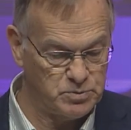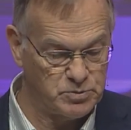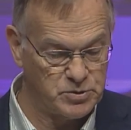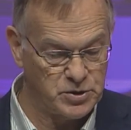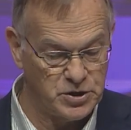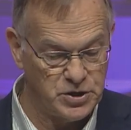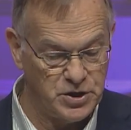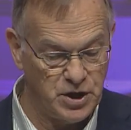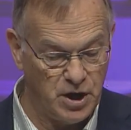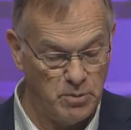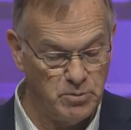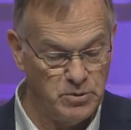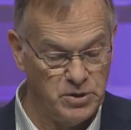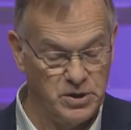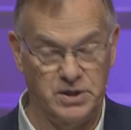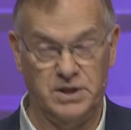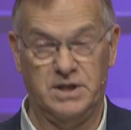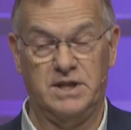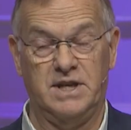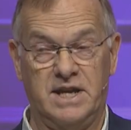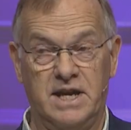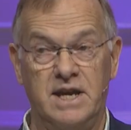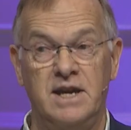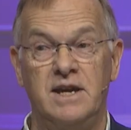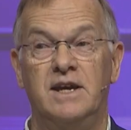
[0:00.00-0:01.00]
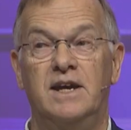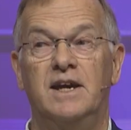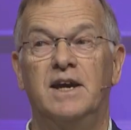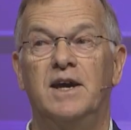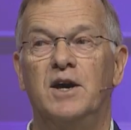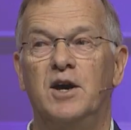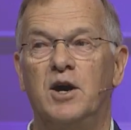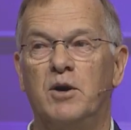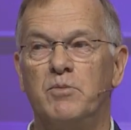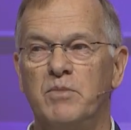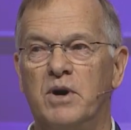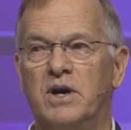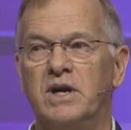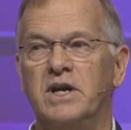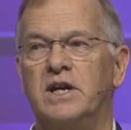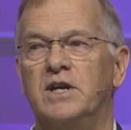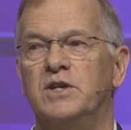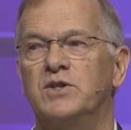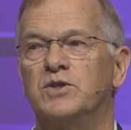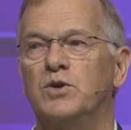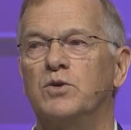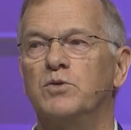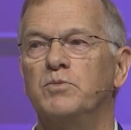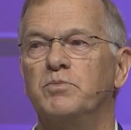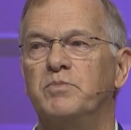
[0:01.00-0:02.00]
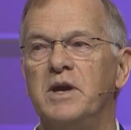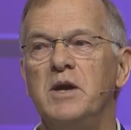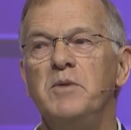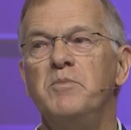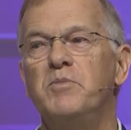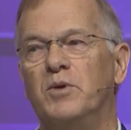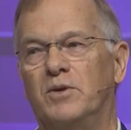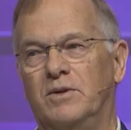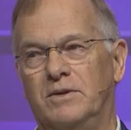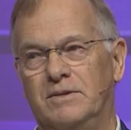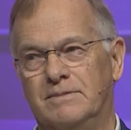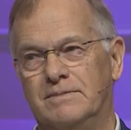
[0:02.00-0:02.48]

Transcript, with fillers: predominantly among his own people,